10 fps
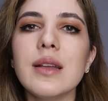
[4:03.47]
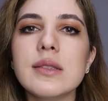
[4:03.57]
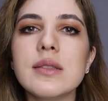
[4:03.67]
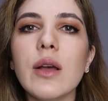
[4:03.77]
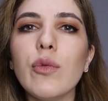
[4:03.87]

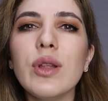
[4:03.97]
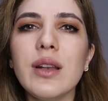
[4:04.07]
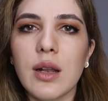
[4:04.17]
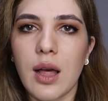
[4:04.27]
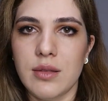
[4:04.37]
It's
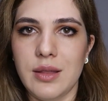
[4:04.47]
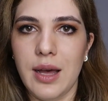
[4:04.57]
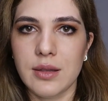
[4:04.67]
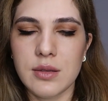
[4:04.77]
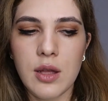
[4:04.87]
definitely not
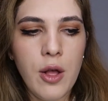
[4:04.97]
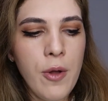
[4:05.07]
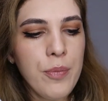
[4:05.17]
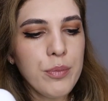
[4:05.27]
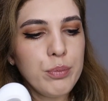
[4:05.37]
that.
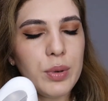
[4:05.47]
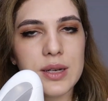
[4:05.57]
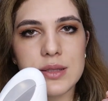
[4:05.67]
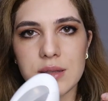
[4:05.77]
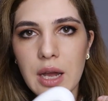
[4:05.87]

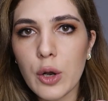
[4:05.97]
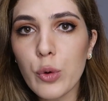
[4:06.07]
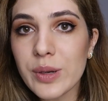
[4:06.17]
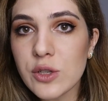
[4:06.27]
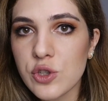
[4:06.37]
But it's not
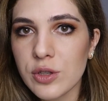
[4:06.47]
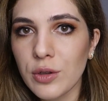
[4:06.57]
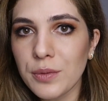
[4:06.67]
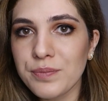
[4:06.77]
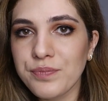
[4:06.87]

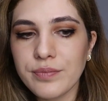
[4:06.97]
original.